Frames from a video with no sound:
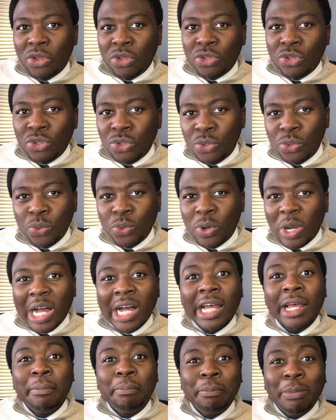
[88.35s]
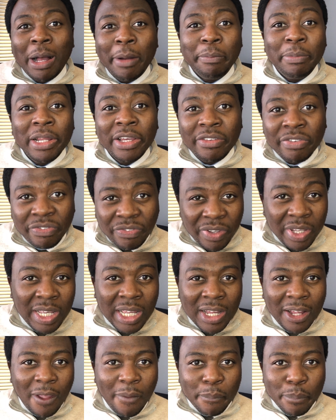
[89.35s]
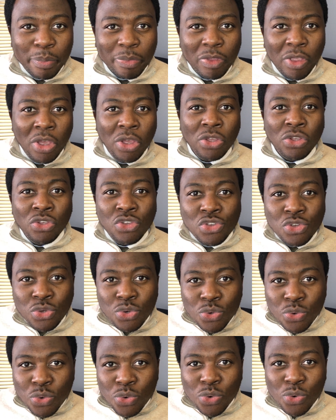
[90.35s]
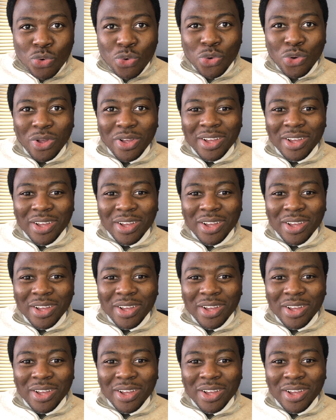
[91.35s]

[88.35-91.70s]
You are a public figure. Your